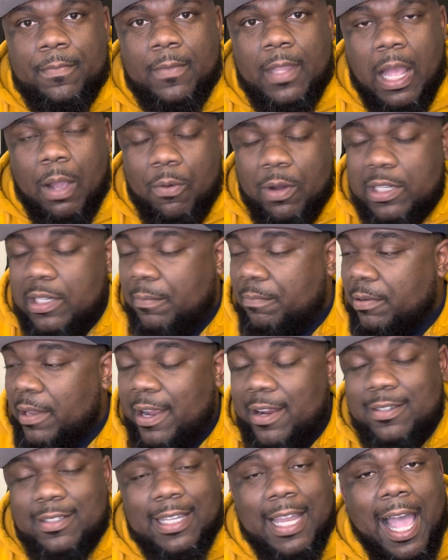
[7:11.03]
I want the
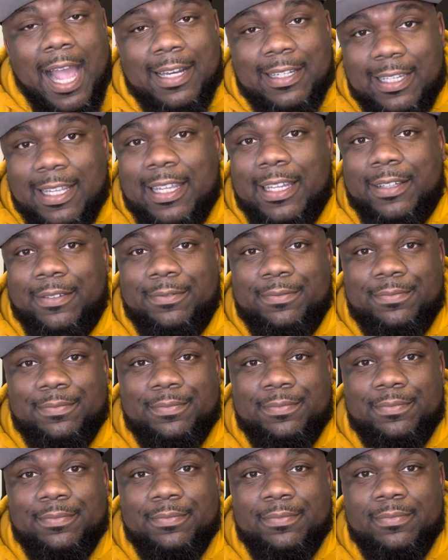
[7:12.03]
players locked in,
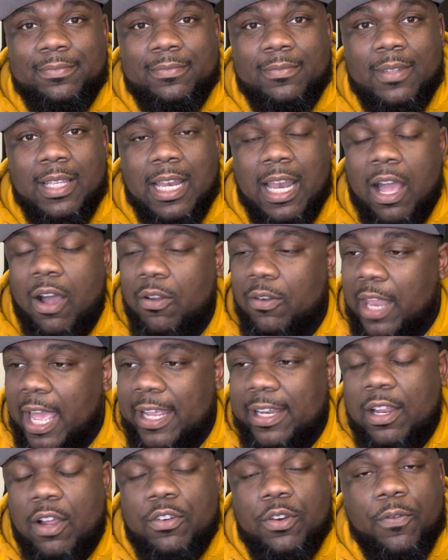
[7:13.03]
and I don't
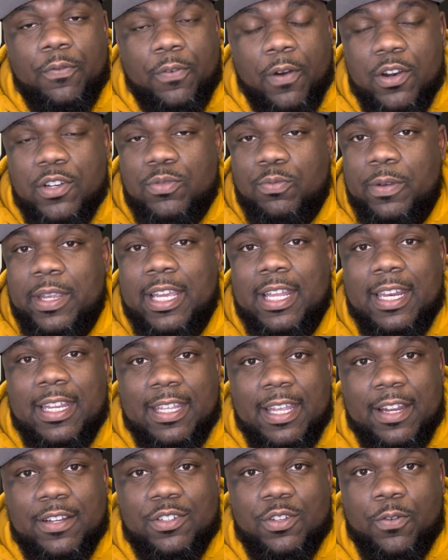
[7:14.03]
like the first week of the
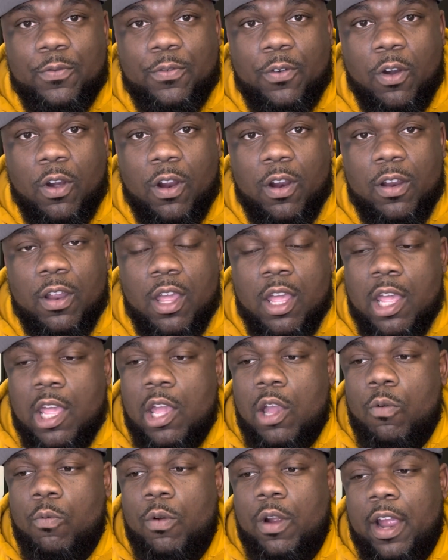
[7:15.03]
year so far
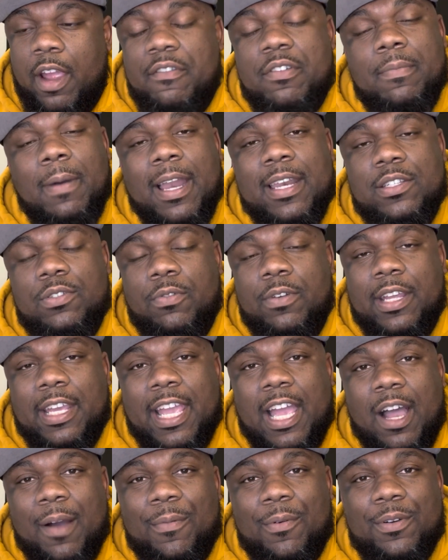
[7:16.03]
where everybody's on the
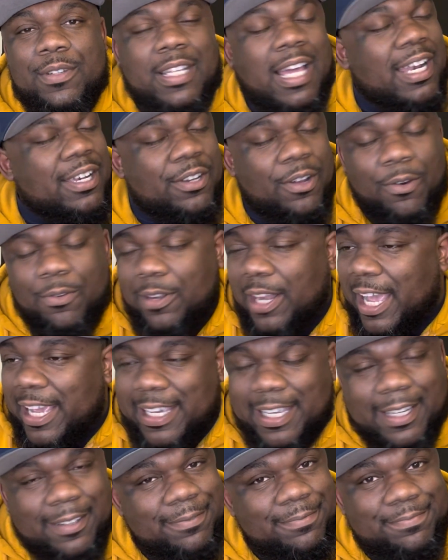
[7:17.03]
Cowboys. I don't
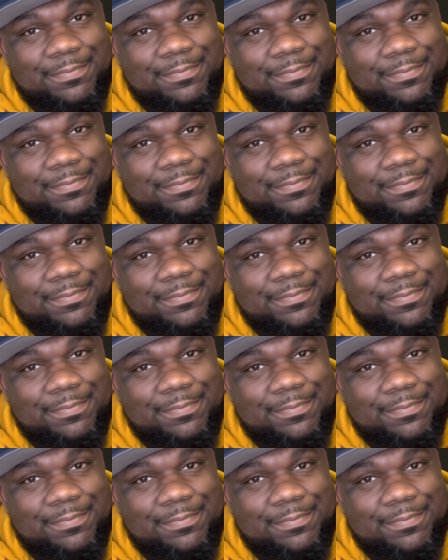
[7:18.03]
like it.